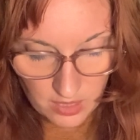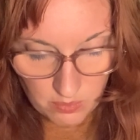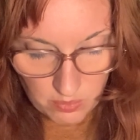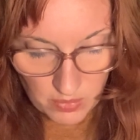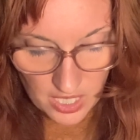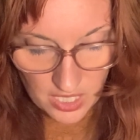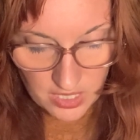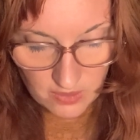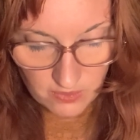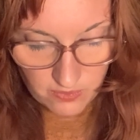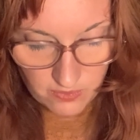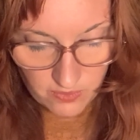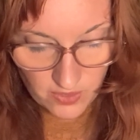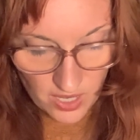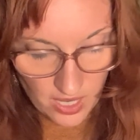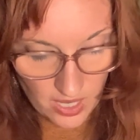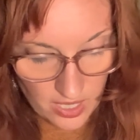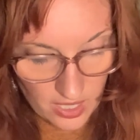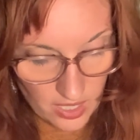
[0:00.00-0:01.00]
made a
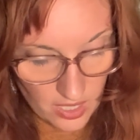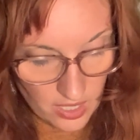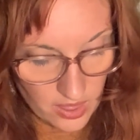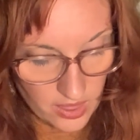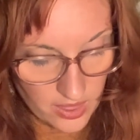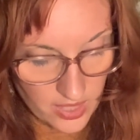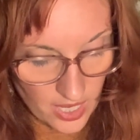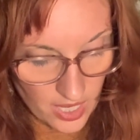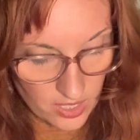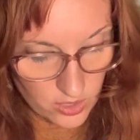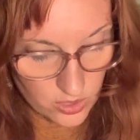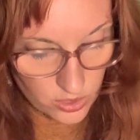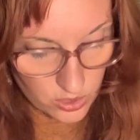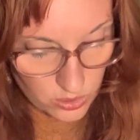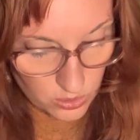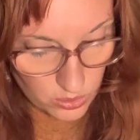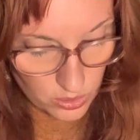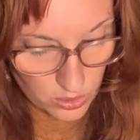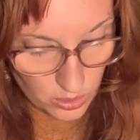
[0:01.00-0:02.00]
fire that,
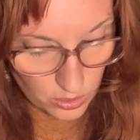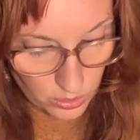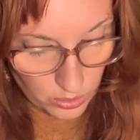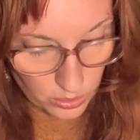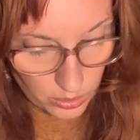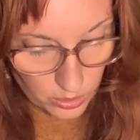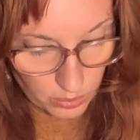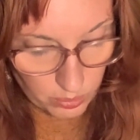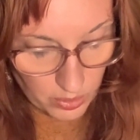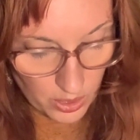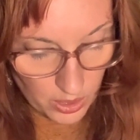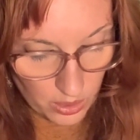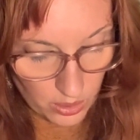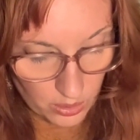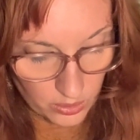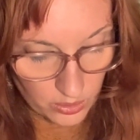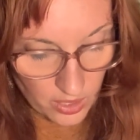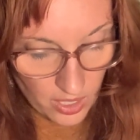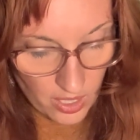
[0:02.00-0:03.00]
through the
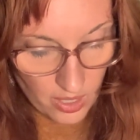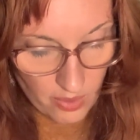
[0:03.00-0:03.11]
loophole